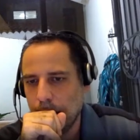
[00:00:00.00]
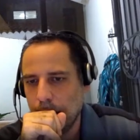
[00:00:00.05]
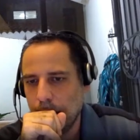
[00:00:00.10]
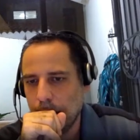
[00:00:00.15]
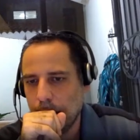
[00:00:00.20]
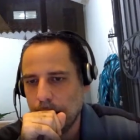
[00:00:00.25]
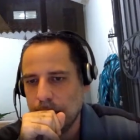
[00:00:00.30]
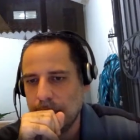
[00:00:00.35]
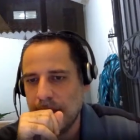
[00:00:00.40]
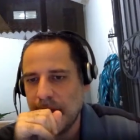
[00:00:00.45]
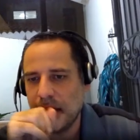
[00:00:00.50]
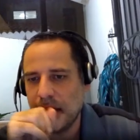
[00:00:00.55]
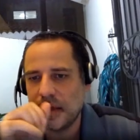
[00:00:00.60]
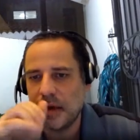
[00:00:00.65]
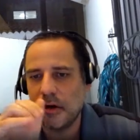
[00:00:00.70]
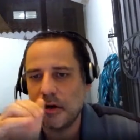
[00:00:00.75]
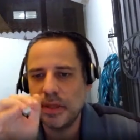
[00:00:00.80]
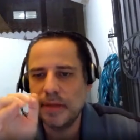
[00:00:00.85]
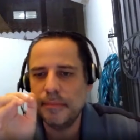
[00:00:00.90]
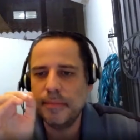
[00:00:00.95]
Yeah,
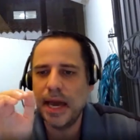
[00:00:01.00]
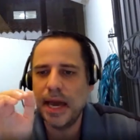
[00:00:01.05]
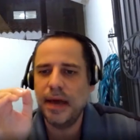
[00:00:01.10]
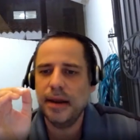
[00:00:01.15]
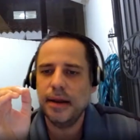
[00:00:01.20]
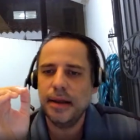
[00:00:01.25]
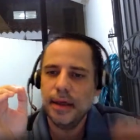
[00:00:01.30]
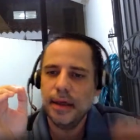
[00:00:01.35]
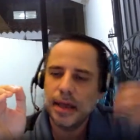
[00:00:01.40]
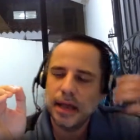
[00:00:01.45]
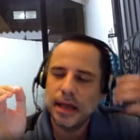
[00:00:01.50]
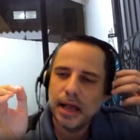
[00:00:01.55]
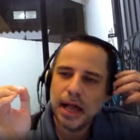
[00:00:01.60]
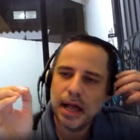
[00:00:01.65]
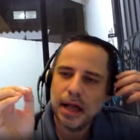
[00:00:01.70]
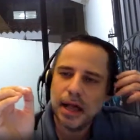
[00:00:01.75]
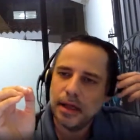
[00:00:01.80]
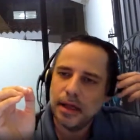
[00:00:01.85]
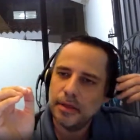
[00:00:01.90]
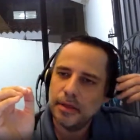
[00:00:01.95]
Coding Bat.
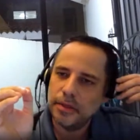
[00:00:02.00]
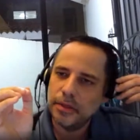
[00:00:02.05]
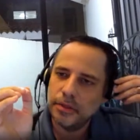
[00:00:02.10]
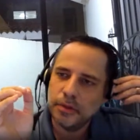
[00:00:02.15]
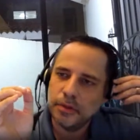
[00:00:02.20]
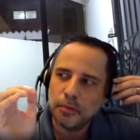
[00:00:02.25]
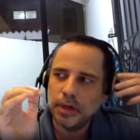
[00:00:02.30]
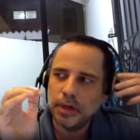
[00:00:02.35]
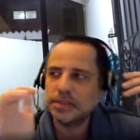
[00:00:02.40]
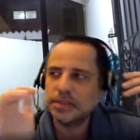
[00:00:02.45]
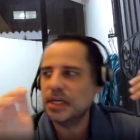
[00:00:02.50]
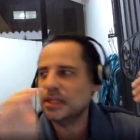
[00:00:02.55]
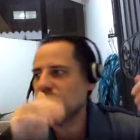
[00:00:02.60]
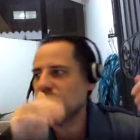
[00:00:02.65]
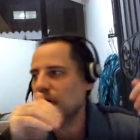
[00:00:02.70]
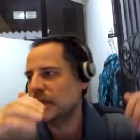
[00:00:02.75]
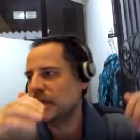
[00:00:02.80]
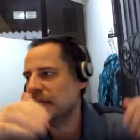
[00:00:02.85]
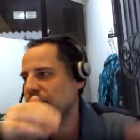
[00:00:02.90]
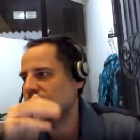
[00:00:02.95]
The ones that
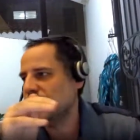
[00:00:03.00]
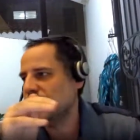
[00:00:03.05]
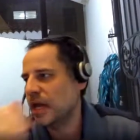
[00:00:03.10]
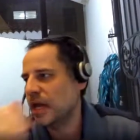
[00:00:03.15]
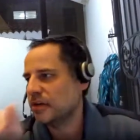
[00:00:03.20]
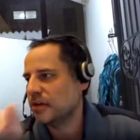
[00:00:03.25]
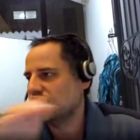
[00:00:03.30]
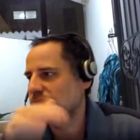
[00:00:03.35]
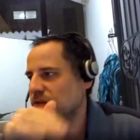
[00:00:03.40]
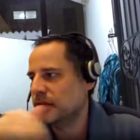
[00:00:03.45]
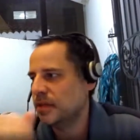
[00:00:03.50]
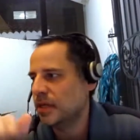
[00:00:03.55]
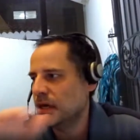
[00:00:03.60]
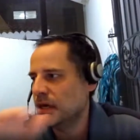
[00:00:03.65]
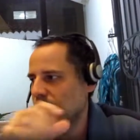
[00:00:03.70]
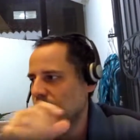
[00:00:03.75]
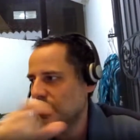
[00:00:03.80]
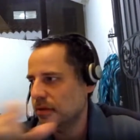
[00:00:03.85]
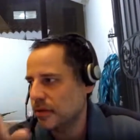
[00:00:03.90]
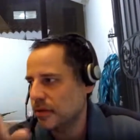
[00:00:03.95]
don't give
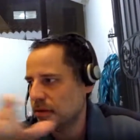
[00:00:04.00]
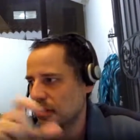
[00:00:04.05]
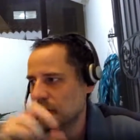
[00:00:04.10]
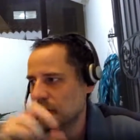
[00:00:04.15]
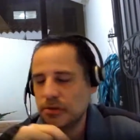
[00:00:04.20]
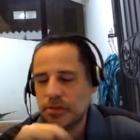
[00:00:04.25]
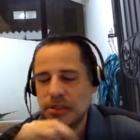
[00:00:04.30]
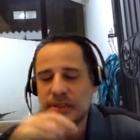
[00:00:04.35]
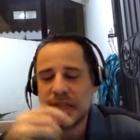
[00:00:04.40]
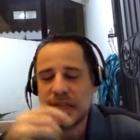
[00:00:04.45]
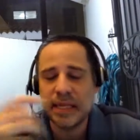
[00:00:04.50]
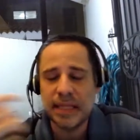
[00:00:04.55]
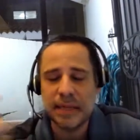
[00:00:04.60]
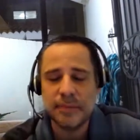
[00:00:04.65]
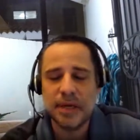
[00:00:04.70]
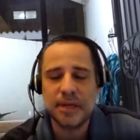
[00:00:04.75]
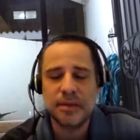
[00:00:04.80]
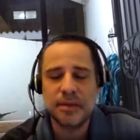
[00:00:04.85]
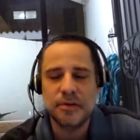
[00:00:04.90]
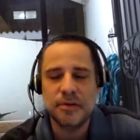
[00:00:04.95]
the solutions, I let my
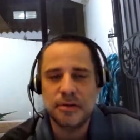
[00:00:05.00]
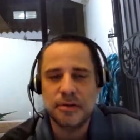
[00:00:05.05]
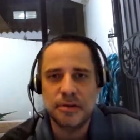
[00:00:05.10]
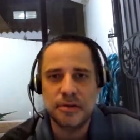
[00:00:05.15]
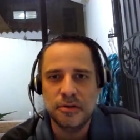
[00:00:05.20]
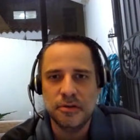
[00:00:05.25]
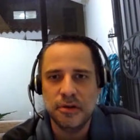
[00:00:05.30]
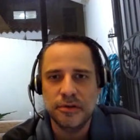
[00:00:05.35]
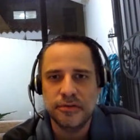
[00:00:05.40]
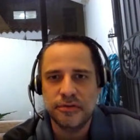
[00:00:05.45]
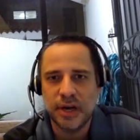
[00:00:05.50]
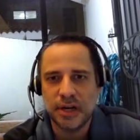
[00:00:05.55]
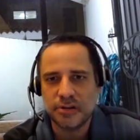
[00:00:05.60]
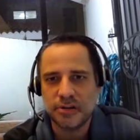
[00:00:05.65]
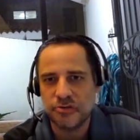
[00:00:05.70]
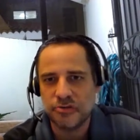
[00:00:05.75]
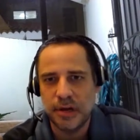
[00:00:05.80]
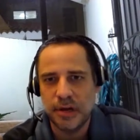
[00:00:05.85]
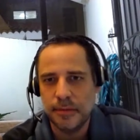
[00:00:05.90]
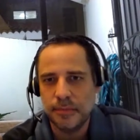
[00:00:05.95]
students do those for
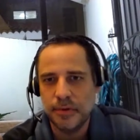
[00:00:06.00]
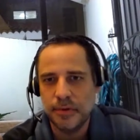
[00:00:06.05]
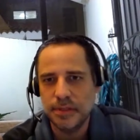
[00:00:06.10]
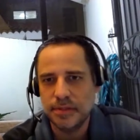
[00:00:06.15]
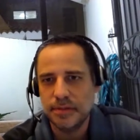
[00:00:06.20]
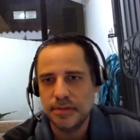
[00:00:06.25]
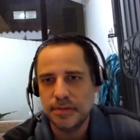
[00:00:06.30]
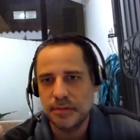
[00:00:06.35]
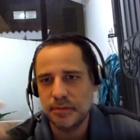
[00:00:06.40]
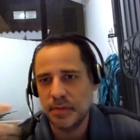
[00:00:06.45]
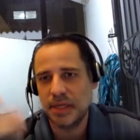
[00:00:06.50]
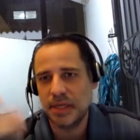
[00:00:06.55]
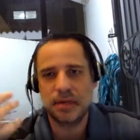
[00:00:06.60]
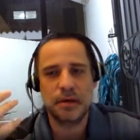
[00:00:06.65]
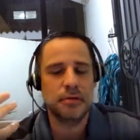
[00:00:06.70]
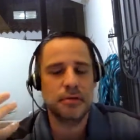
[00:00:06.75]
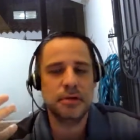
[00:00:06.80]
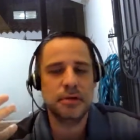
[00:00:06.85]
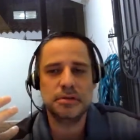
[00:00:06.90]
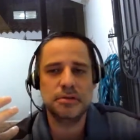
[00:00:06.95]
extra credit points. I'm like, go
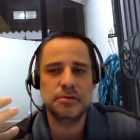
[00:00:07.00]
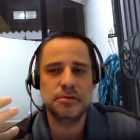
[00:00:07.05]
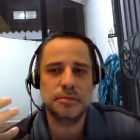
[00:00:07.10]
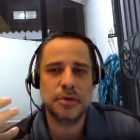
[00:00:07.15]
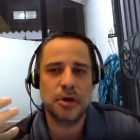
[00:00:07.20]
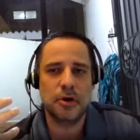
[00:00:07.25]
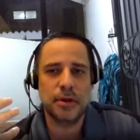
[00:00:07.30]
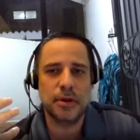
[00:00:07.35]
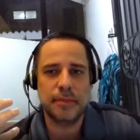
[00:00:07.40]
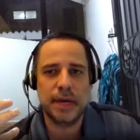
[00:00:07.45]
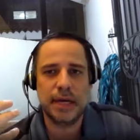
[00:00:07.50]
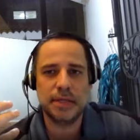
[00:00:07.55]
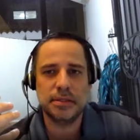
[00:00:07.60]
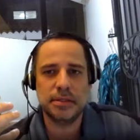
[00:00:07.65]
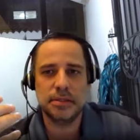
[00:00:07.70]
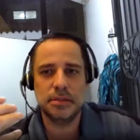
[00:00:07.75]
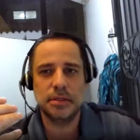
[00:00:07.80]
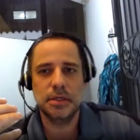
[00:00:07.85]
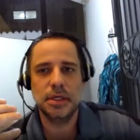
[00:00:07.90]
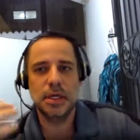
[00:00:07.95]
in there and do some Coding
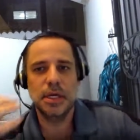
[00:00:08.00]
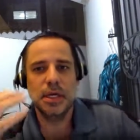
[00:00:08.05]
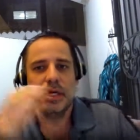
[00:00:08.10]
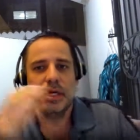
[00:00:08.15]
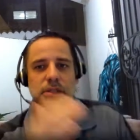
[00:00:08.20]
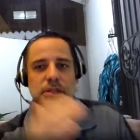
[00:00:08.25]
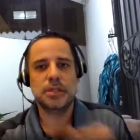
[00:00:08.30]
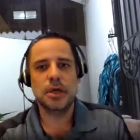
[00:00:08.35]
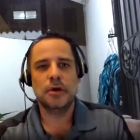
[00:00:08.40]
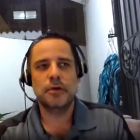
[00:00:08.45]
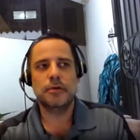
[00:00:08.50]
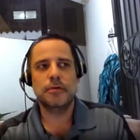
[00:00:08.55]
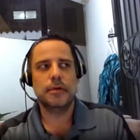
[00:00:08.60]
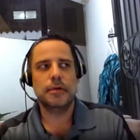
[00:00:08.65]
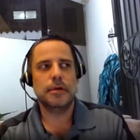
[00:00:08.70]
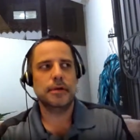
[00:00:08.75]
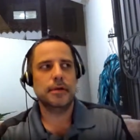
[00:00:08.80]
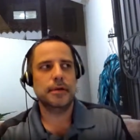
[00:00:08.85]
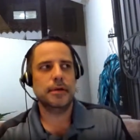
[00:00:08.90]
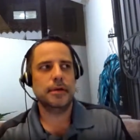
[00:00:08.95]
Bats. So.
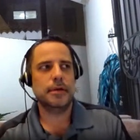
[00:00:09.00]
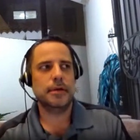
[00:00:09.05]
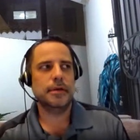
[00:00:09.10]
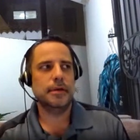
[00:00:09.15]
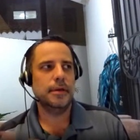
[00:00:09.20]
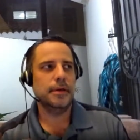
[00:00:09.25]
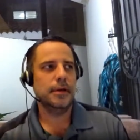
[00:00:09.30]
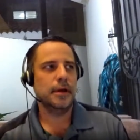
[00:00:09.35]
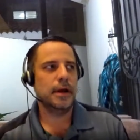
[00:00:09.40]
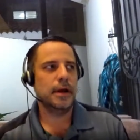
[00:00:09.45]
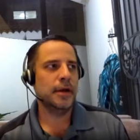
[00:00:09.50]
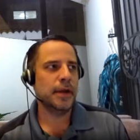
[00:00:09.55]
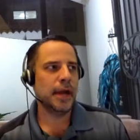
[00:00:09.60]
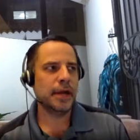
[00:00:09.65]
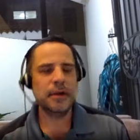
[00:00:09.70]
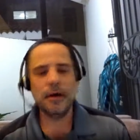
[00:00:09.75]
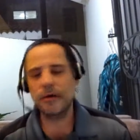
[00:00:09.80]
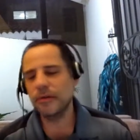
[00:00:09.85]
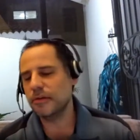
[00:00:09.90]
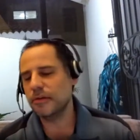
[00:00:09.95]
And I
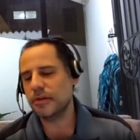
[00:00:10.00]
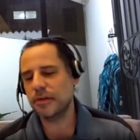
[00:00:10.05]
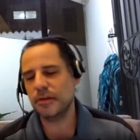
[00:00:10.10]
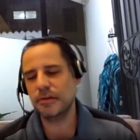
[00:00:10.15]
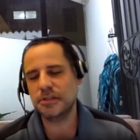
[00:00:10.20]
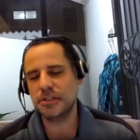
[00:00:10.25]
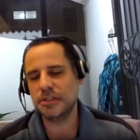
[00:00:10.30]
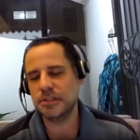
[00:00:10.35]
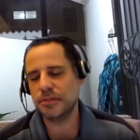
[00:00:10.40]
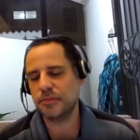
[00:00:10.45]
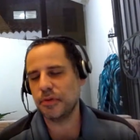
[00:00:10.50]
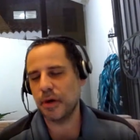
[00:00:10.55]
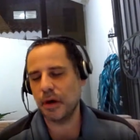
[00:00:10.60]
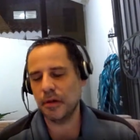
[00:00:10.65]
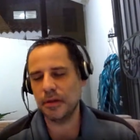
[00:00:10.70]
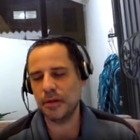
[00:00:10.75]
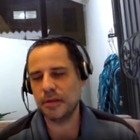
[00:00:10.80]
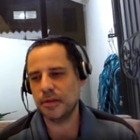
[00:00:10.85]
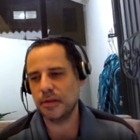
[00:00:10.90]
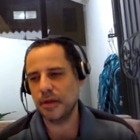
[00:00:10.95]
know those solutions are
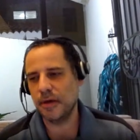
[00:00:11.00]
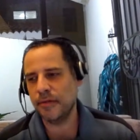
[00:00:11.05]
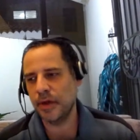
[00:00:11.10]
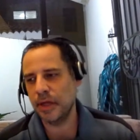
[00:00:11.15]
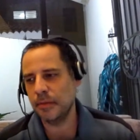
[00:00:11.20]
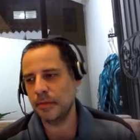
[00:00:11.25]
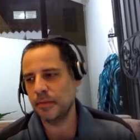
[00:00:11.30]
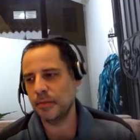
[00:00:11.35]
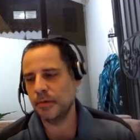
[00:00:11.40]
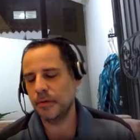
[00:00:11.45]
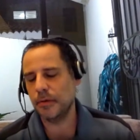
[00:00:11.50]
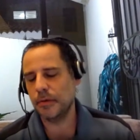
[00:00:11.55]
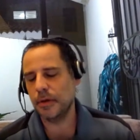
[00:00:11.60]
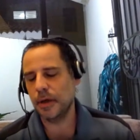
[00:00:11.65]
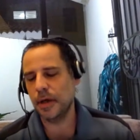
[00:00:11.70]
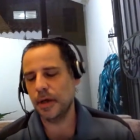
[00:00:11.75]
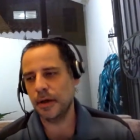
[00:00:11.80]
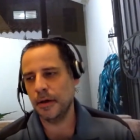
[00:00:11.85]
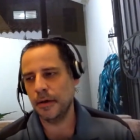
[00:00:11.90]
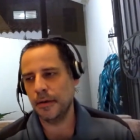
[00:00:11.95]
probably available
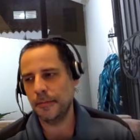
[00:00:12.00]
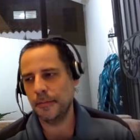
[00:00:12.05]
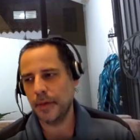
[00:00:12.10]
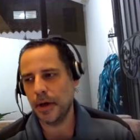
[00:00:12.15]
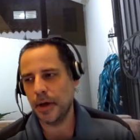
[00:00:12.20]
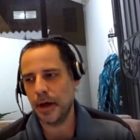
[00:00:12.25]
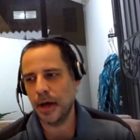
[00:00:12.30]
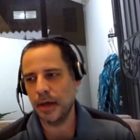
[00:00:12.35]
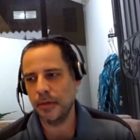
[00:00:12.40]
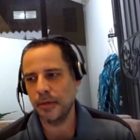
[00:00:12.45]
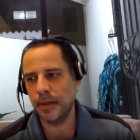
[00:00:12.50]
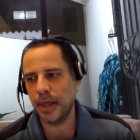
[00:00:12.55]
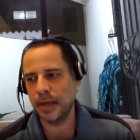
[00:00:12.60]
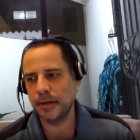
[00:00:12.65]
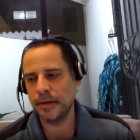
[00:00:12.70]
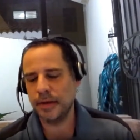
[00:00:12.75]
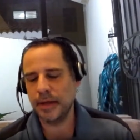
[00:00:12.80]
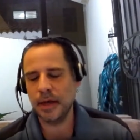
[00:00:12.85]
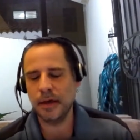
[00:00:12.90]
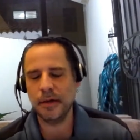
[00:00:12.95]

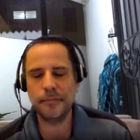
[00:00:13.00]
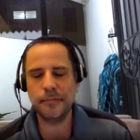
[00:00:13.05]
online now.